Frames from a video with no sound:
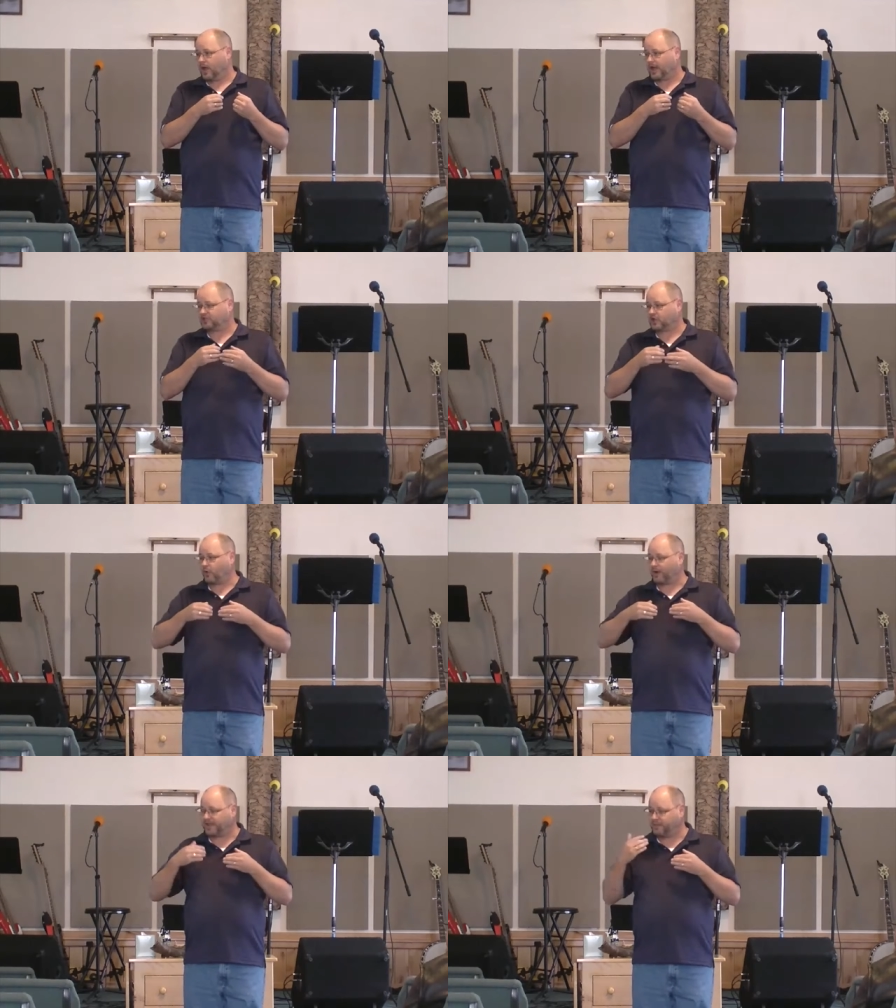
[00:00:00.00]
And
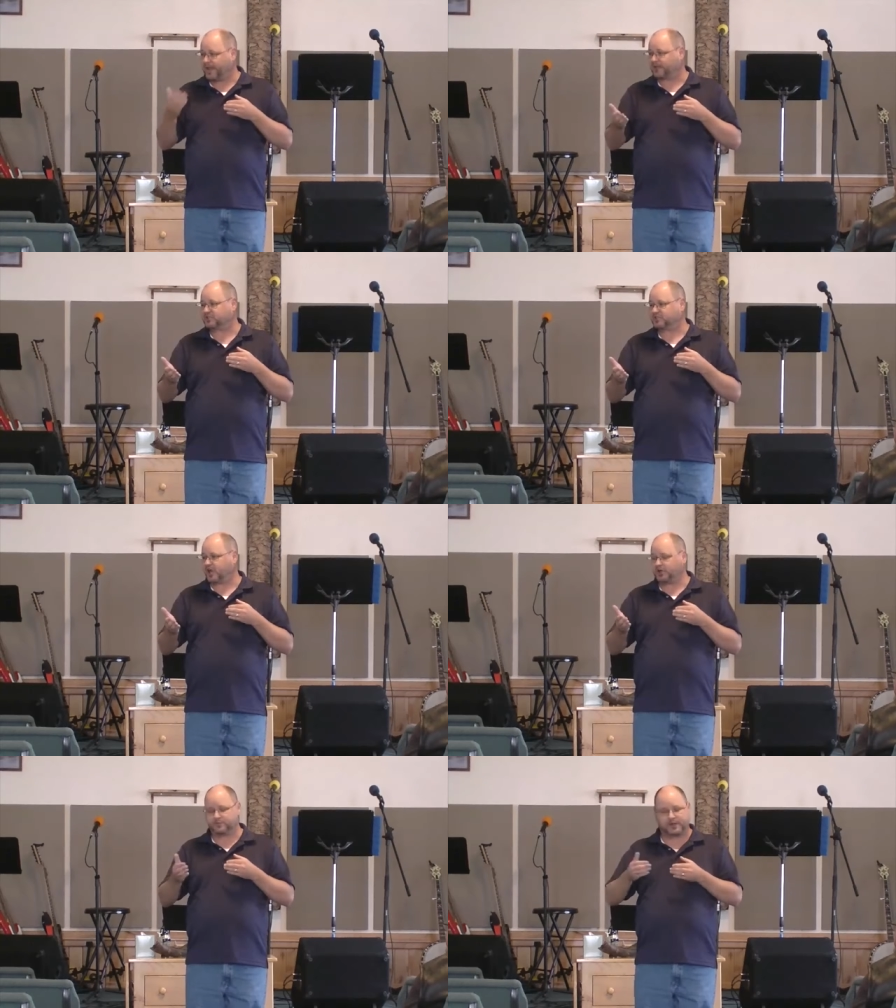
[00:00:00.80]
so when he makes a
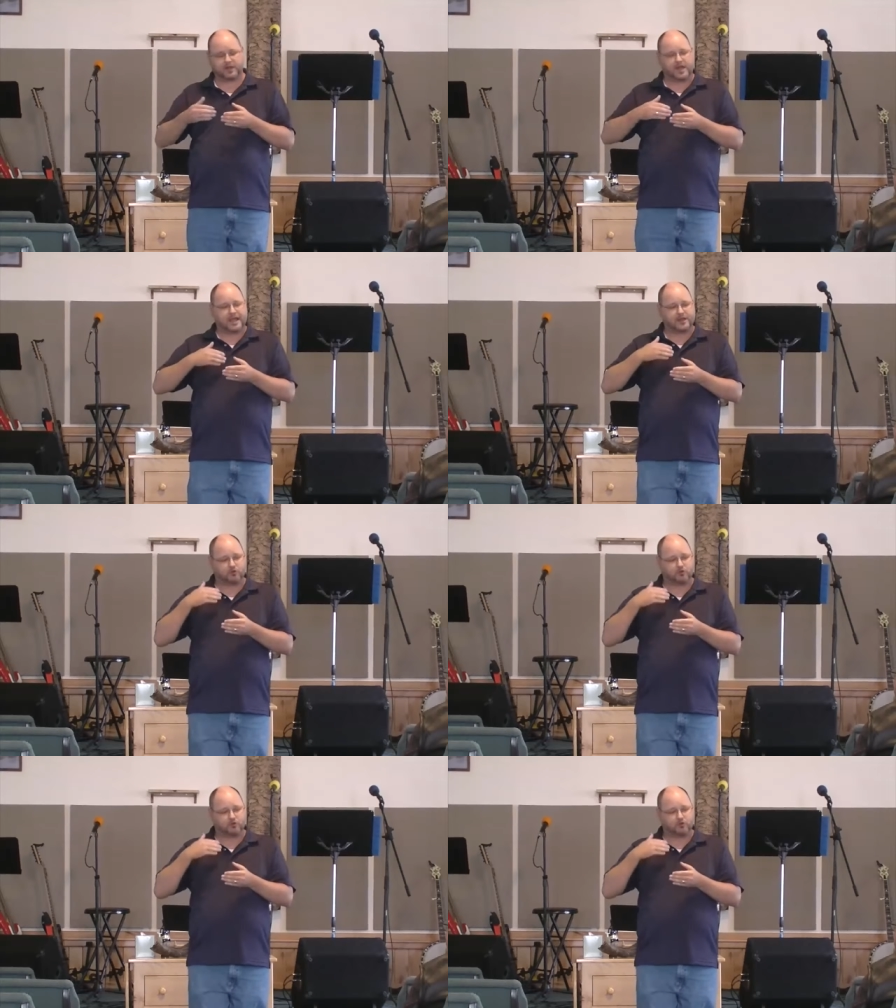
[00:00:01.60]
judgment, he